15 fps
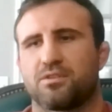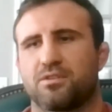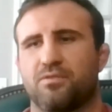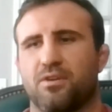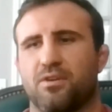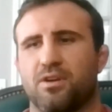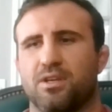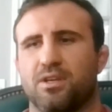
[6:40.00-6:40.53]

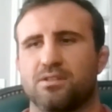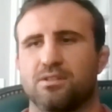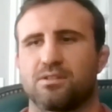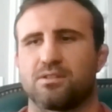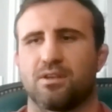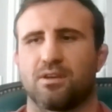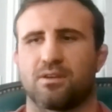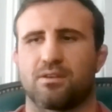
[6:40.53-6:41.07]
It's funny because
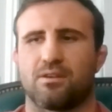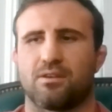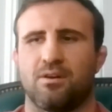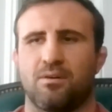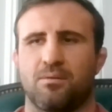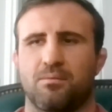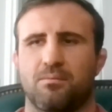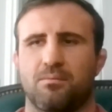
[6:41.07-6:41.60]
it's like,
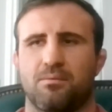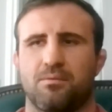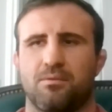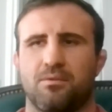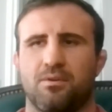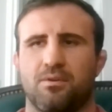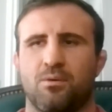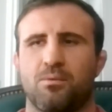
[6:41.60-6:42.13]

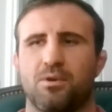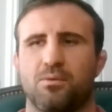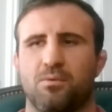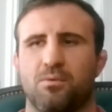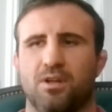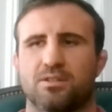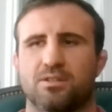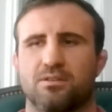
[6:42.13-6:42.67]
nobody
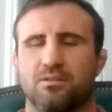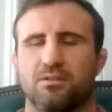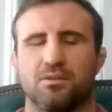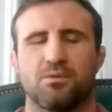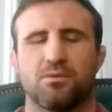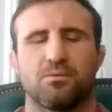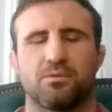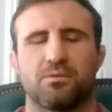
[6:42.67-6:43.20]
wants to
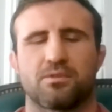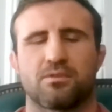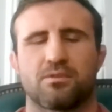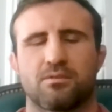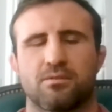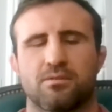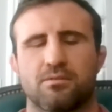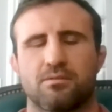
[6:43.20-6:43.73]

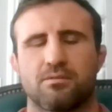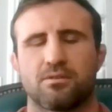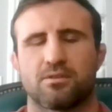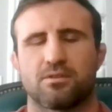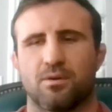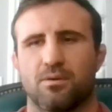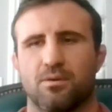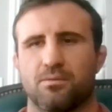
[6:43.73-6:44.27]
lose.
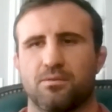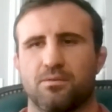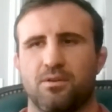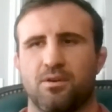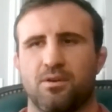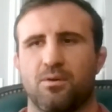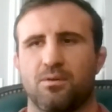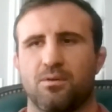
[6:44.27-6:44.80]
So,
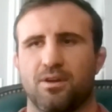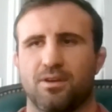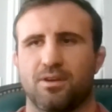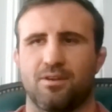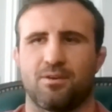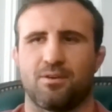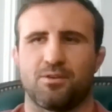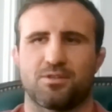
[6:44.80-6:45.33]
you
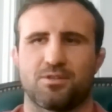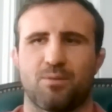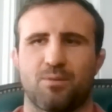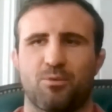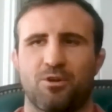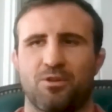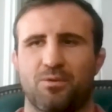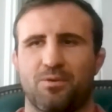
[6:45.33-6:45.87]

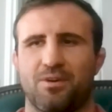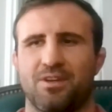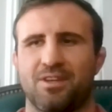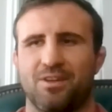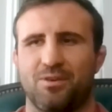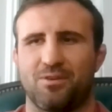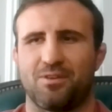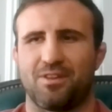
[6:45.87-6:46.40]
step into the
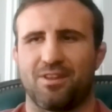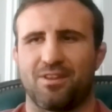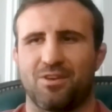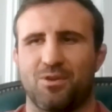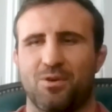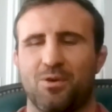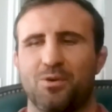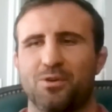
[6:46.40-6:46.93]
ring,
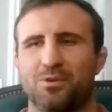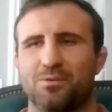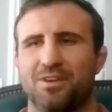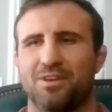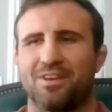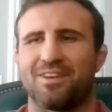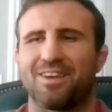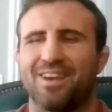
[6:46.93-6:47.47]

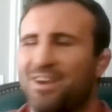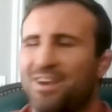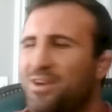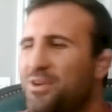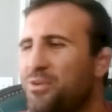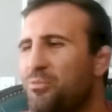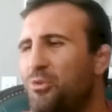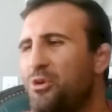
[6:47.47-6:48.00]

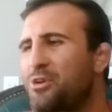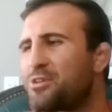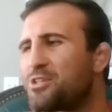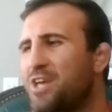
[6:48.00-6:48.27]
you put your